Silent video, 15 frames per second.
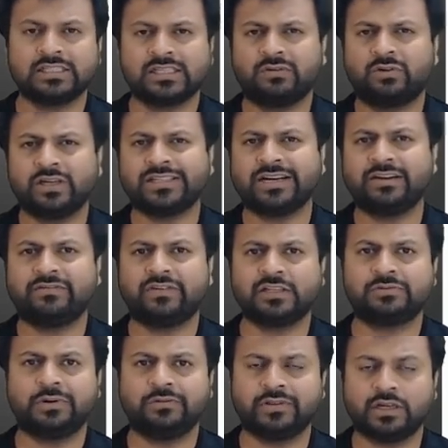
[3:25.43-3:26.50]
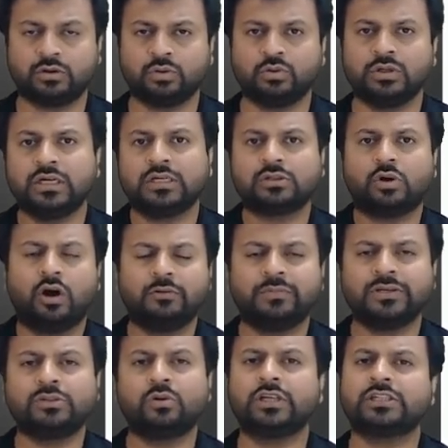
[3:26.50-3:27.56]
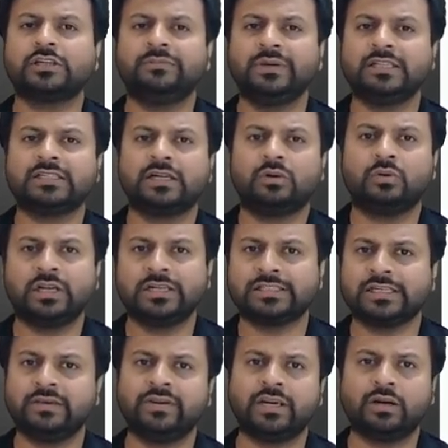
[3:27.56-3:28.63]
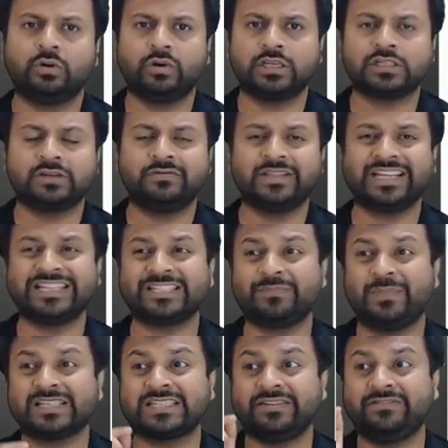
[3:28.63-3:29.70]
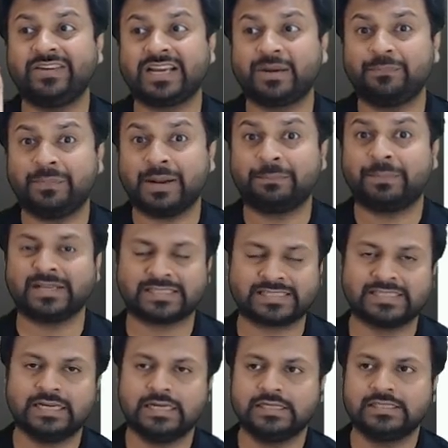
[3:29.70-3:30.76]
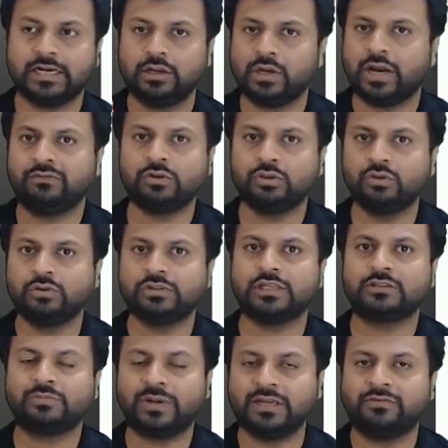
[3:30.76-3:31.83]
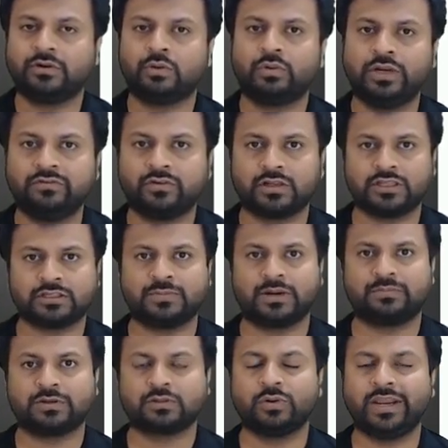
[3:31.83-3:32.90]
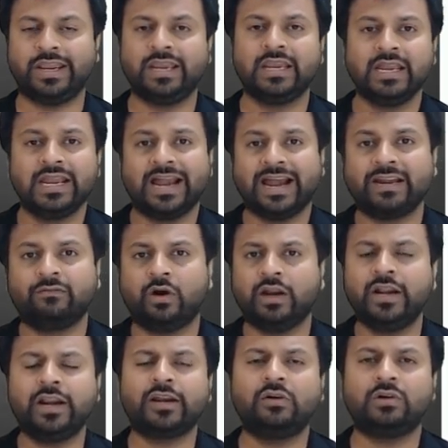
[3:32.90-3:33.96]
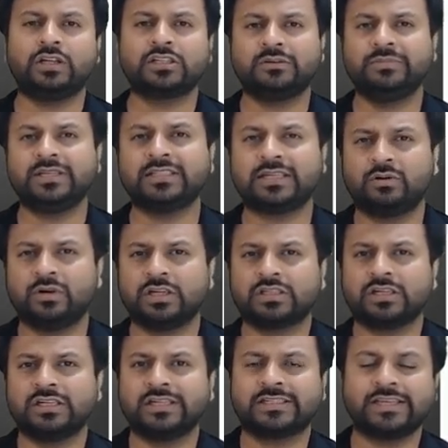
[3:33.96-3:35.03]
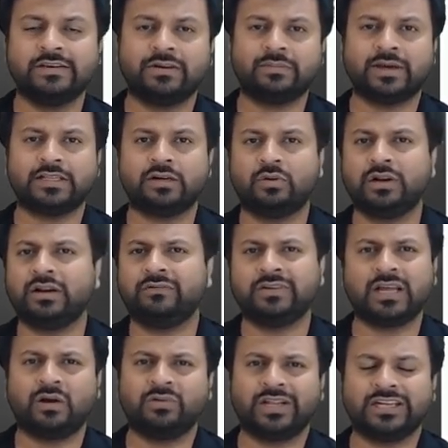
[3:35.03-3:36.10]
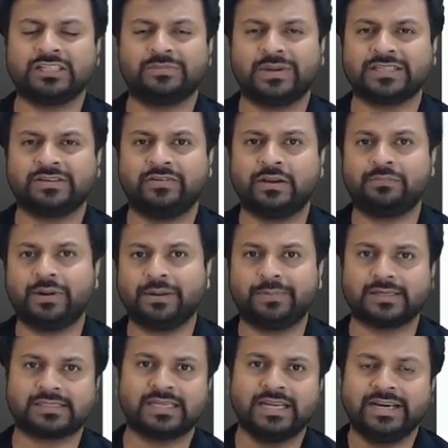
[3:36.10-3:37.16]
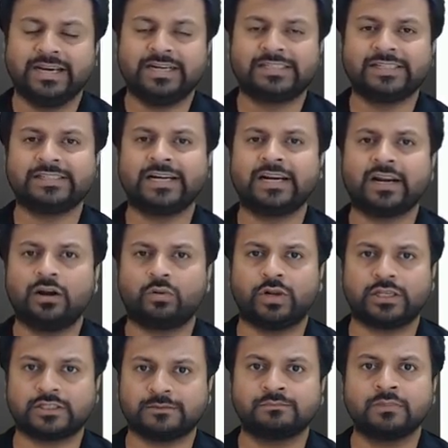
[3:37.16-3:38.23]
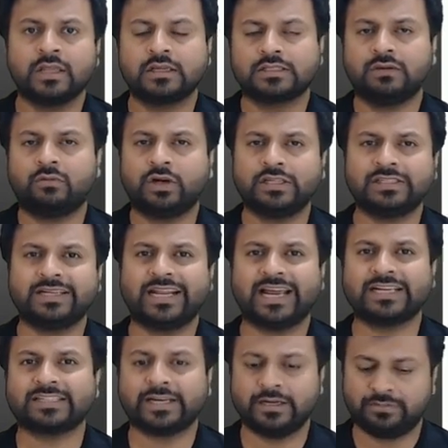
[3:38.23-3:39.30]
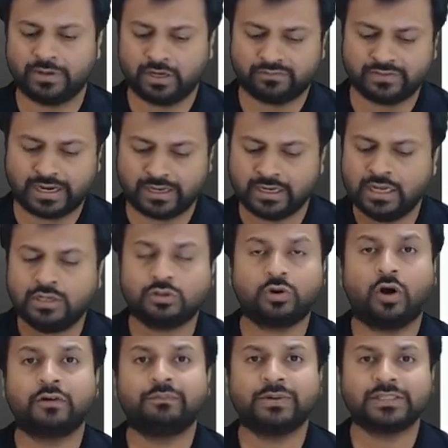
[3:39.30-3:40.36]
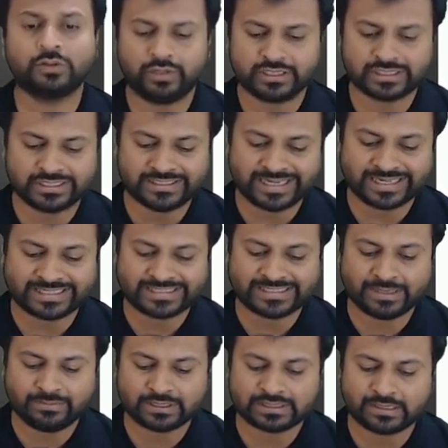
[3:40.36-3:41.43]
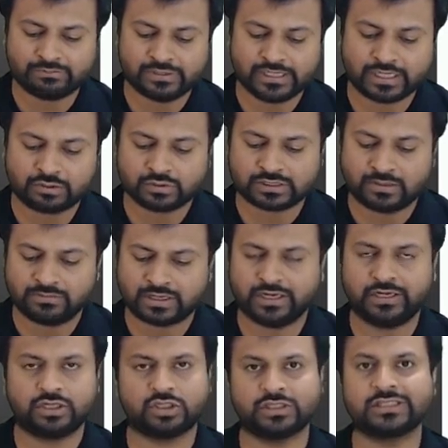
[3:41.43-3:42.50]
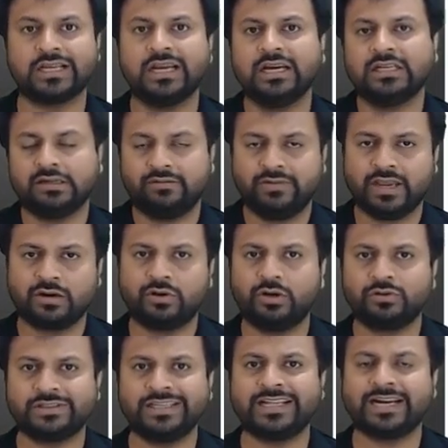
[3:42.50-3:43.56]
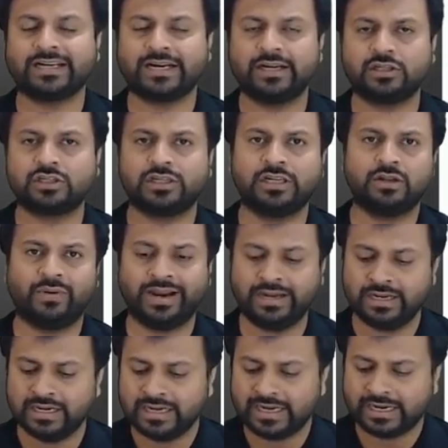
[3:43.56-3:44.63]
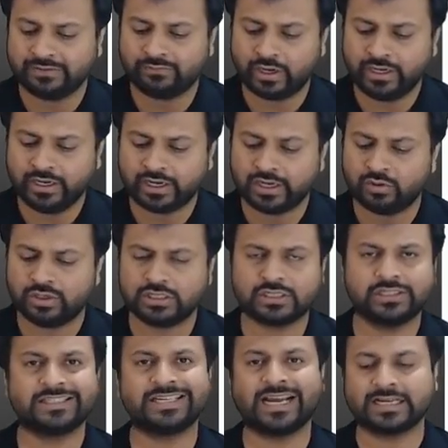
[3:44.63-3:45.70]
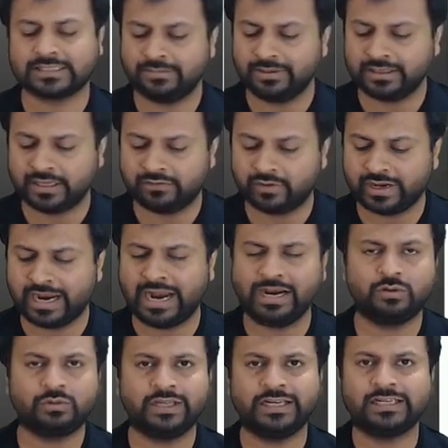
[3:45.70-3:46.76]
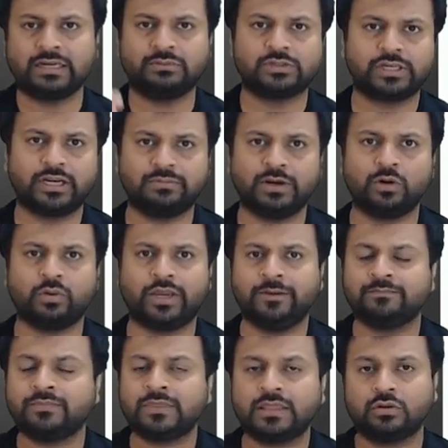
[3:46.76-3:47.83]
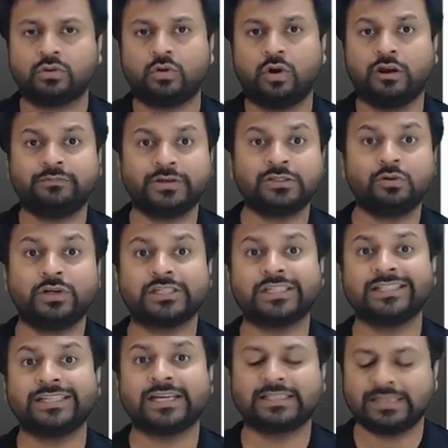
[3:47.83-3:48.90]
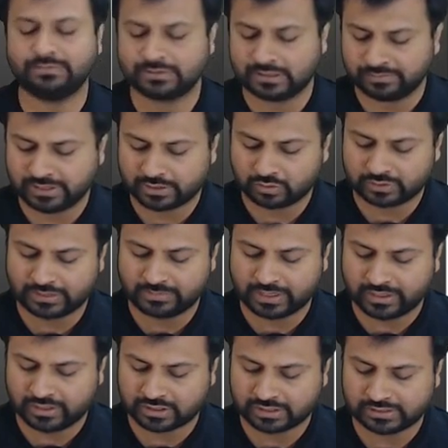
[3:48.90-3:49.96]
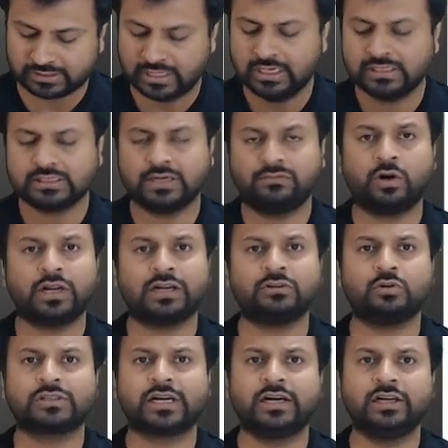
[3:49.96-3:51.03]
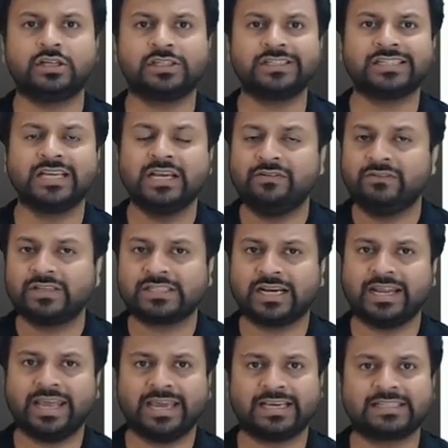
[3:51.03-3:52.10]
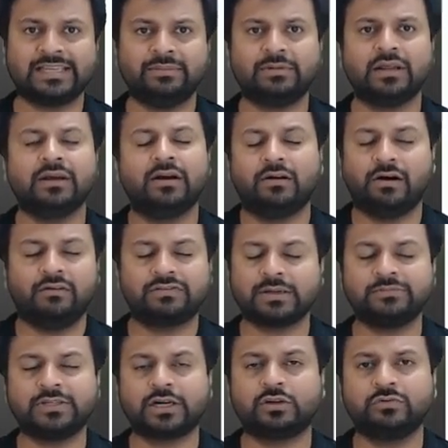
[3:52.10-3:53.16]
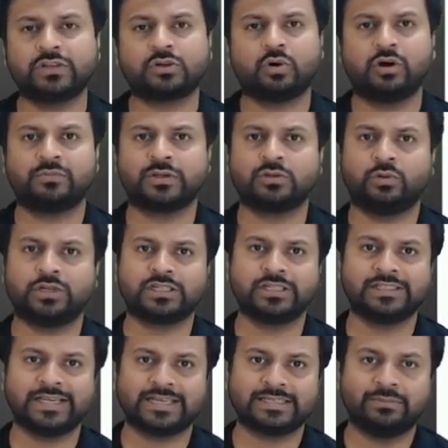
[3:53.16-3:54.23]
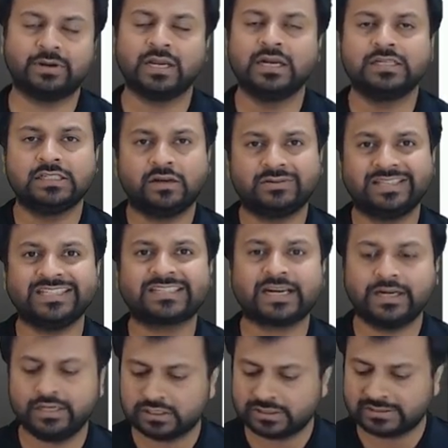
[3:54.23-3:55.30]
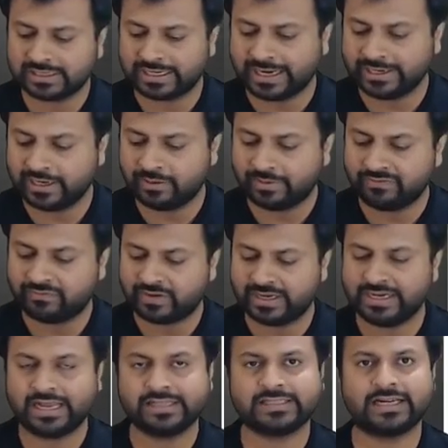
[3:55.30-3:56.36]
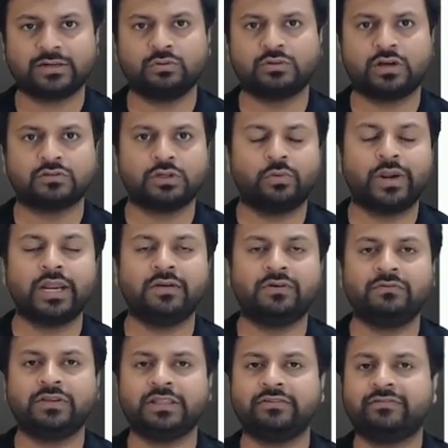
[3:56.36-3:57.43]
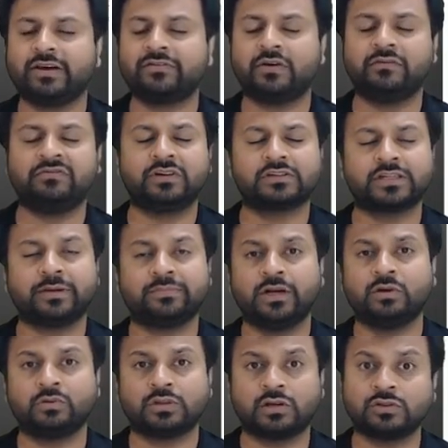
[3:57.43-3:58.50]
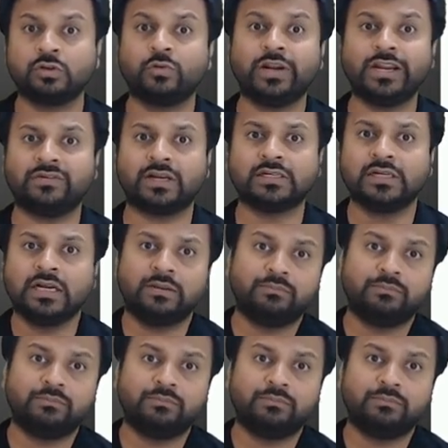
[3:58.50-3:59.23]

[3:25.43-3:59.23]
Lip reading: So what is the difference between the two? Corpus donation means a donor is giving a donation with a specific purpose, that you have to use this money for only for this purpose. Okay. And voluntary donation means a donation is given by the donor without any specific purpose. It's a general donation. So what is the tax treatment of that? Corpus donation is exempt subject to some conditions. Now we are going to see that condition in a while, and voluntary donation is taxable, therefore add to the income statement. Okay. So corpus donation is exempt subject to some conditions. So what are those conditions which are exempt, subject to which corpus donation is exempt? Now these conditions are added by Finance Act 2021 with effect from 1st April 2021.